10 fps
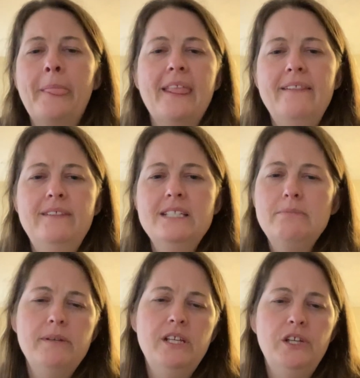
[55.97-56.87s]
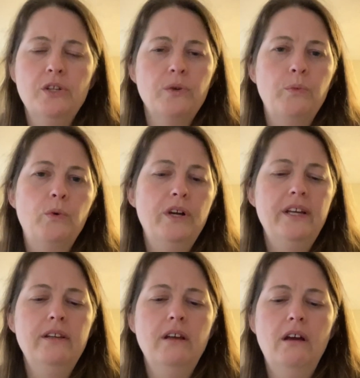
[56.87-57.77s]
This particular
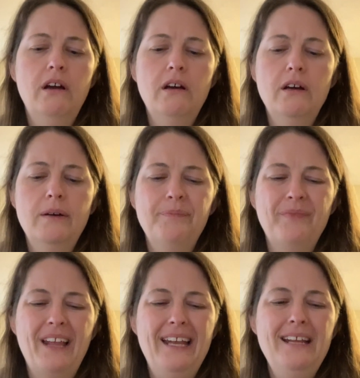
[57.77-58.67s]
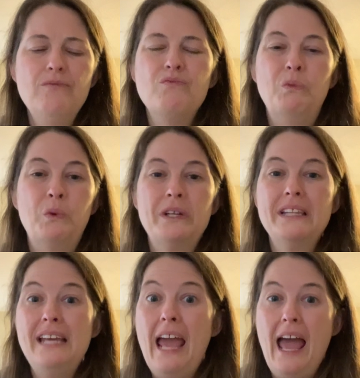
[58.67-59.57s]
one, I didn't
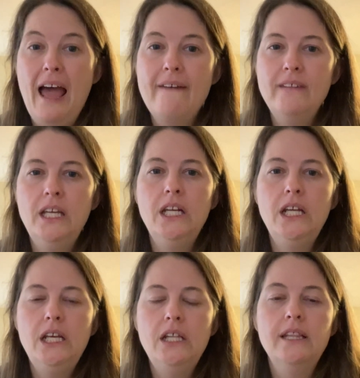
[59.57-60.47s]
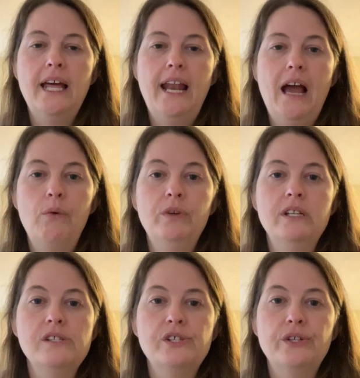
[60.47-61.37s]
really have any that I would
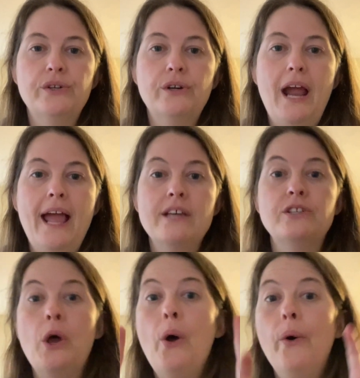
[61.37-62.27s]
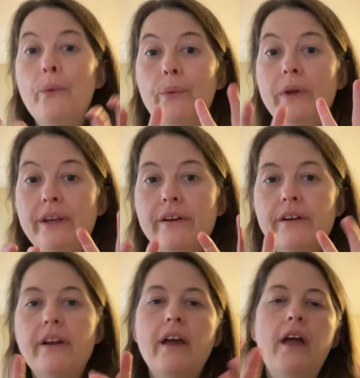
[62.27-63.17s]
consider as
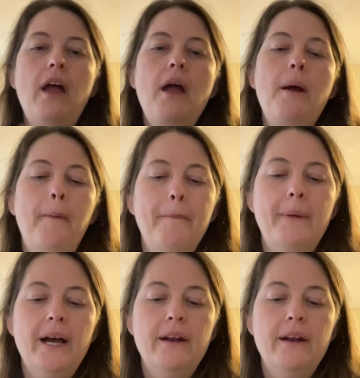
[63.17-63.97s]
weird, but